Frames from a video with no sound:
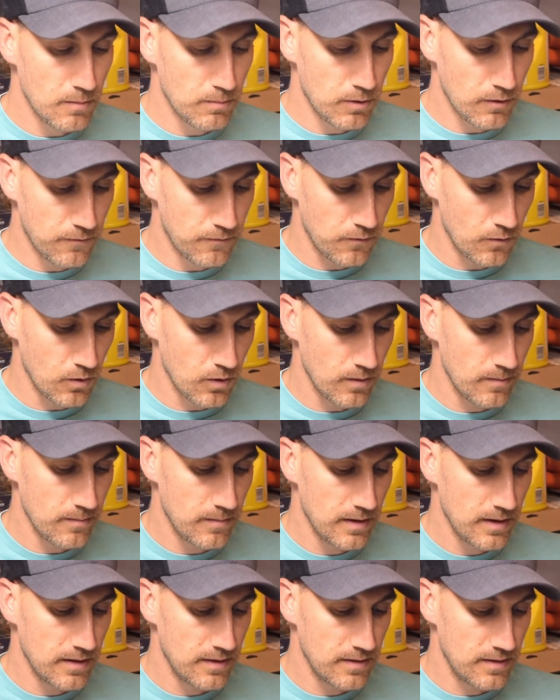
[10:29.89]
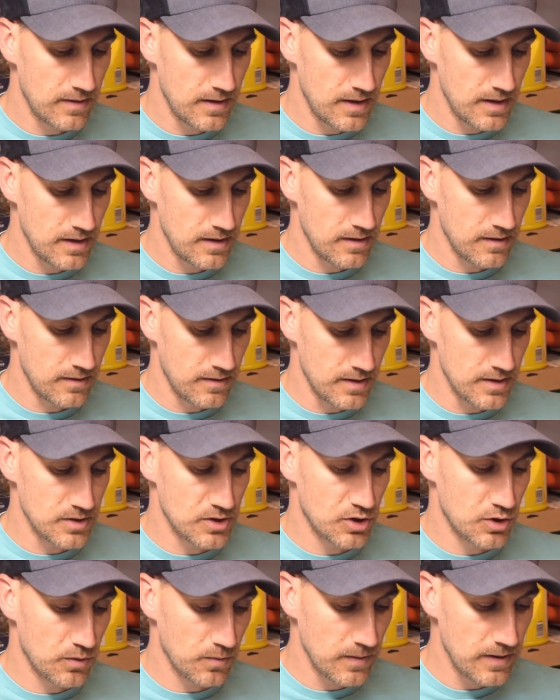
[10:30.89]
perform the
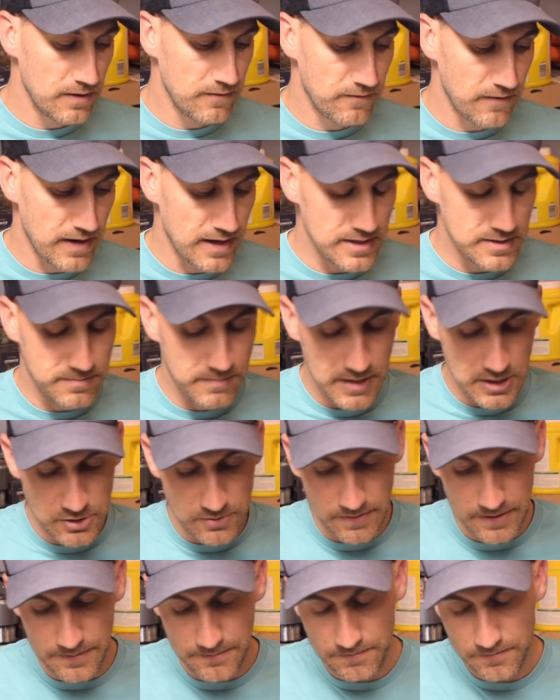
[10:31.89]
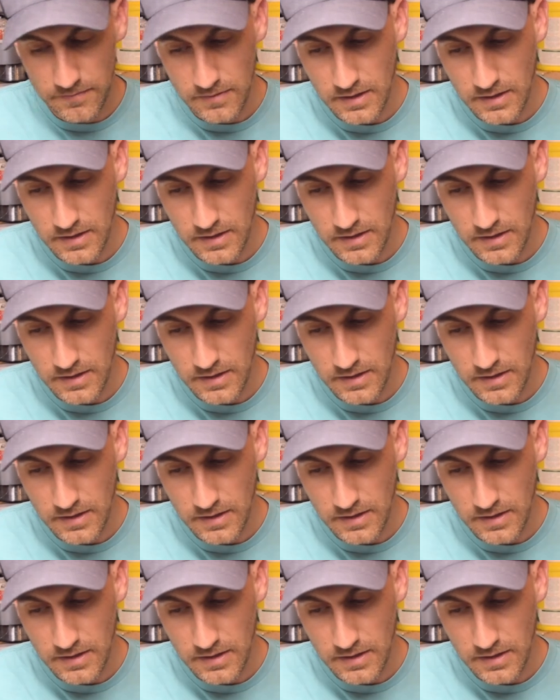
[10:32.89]
this three-phase measurement?